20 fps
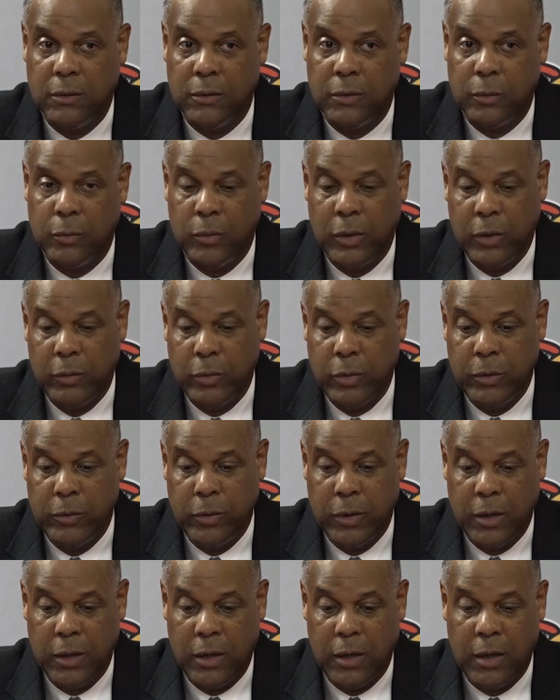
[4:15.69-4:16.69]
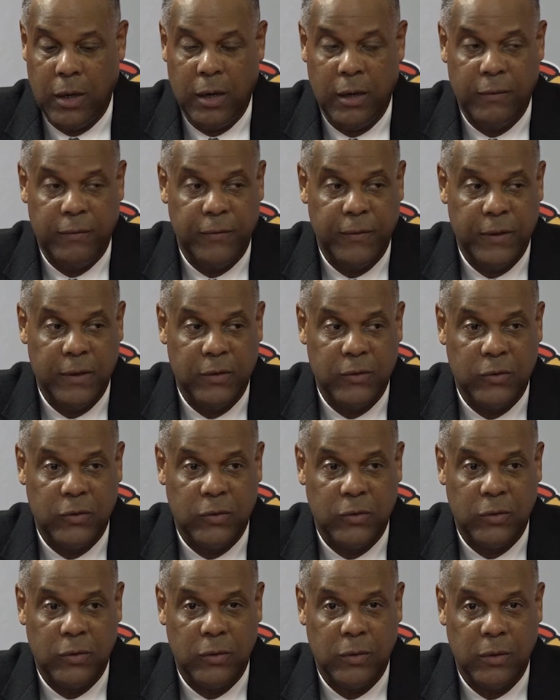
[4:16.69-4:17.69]
the way we run our
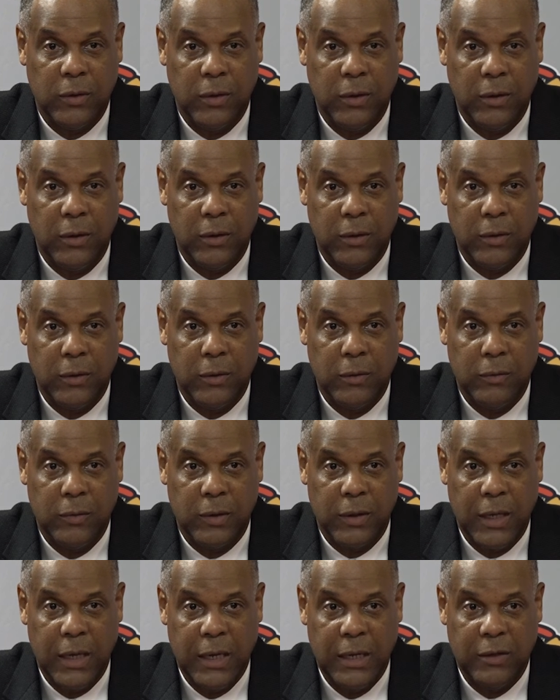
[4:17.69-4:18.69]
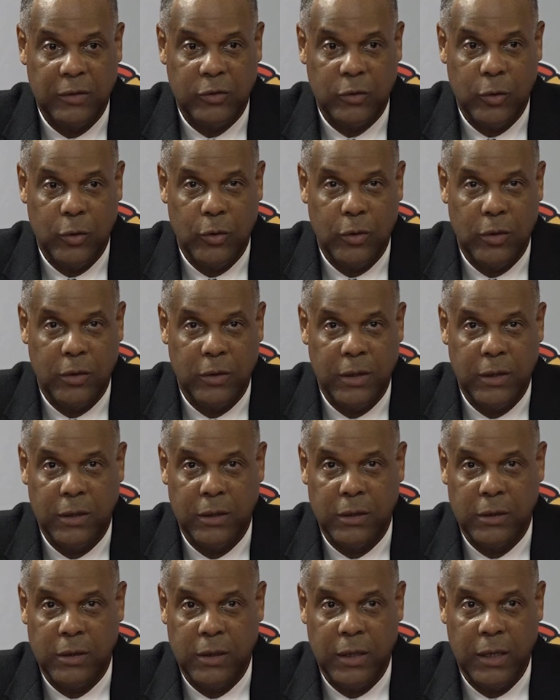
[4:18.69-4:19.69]
offense, when guys score,
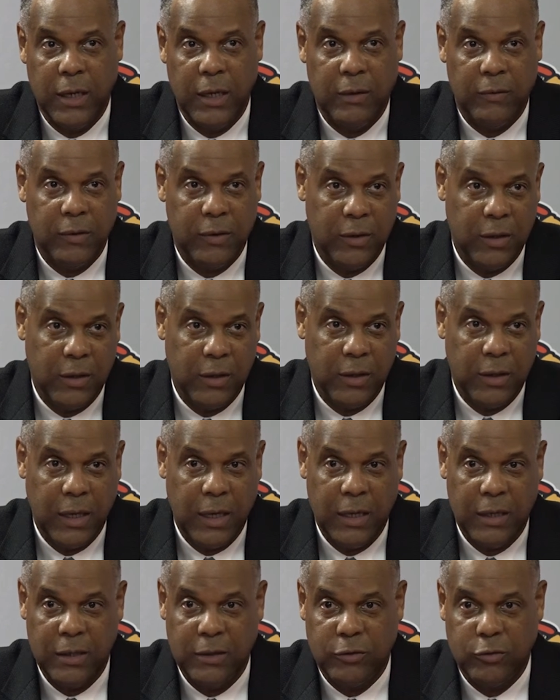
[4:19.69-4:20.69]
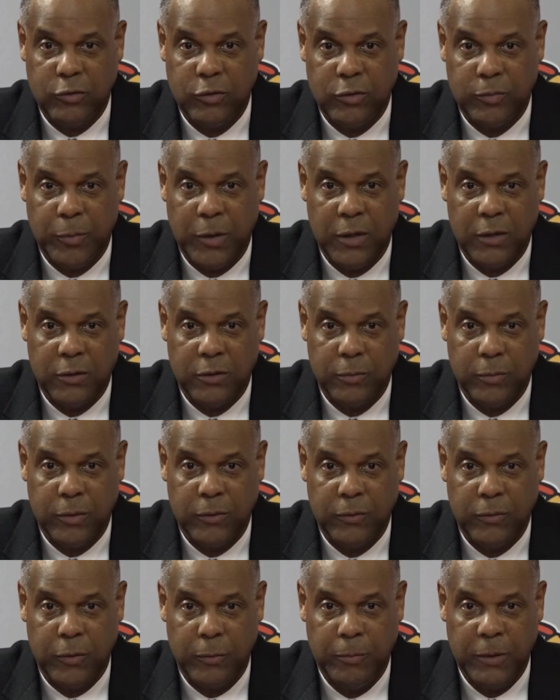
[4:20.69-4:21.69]
they have another guy that's
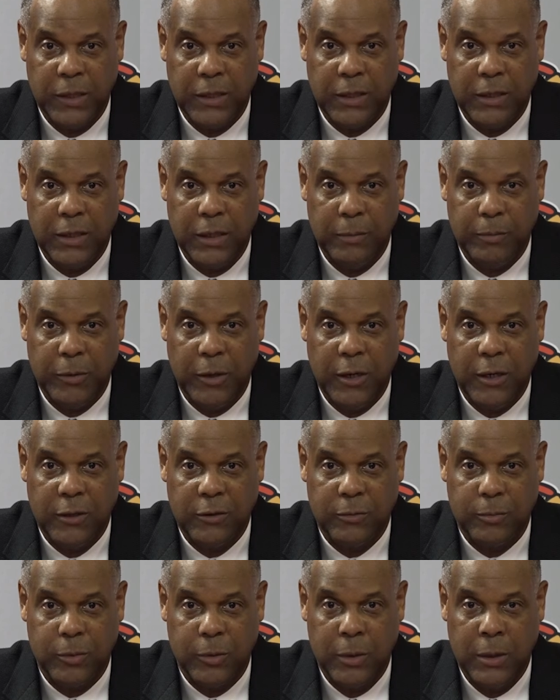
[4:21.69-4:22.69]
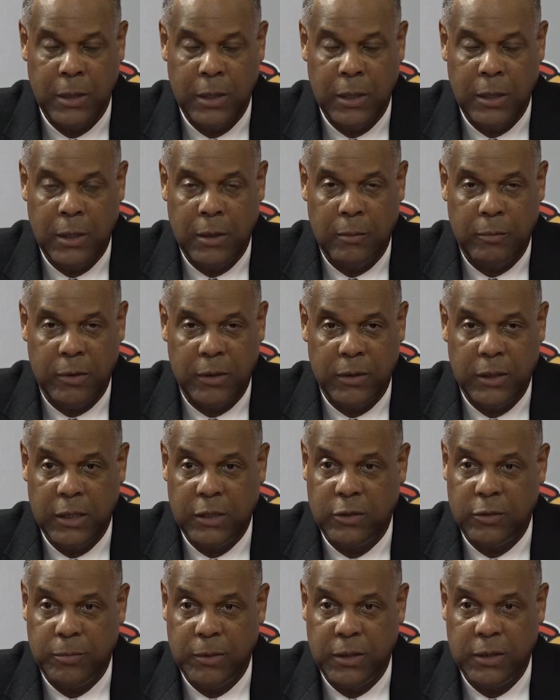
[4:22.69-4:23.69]
responsible for making that possible. But
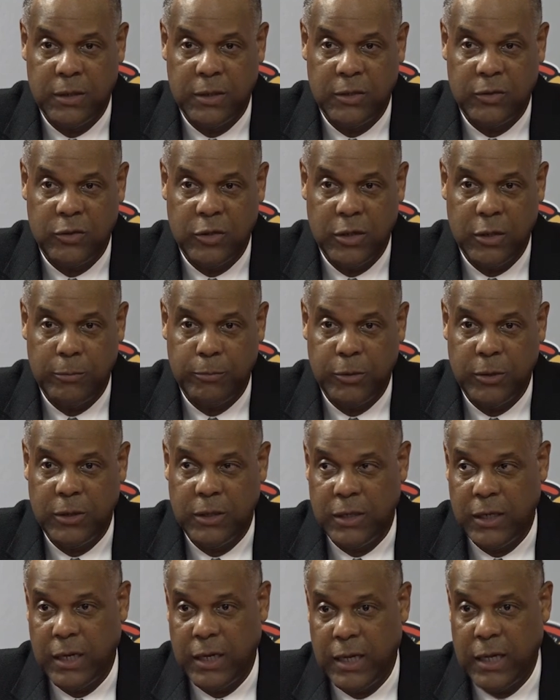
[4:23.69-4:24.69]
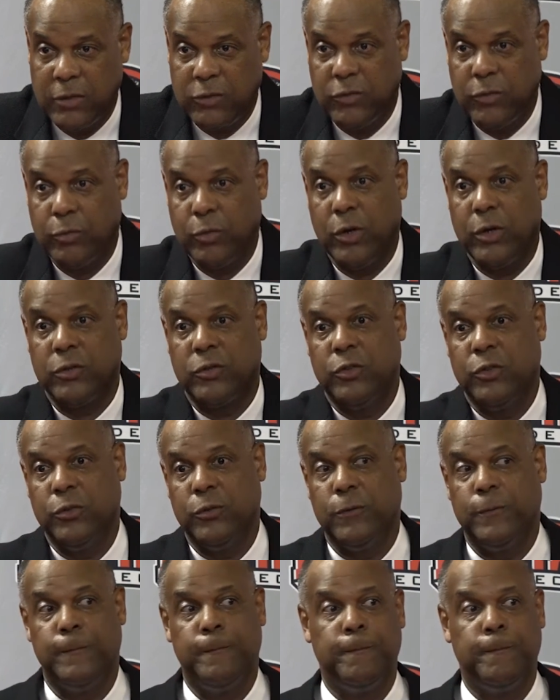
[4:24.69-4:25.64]
Nick has been in the gym putting in that extra work too.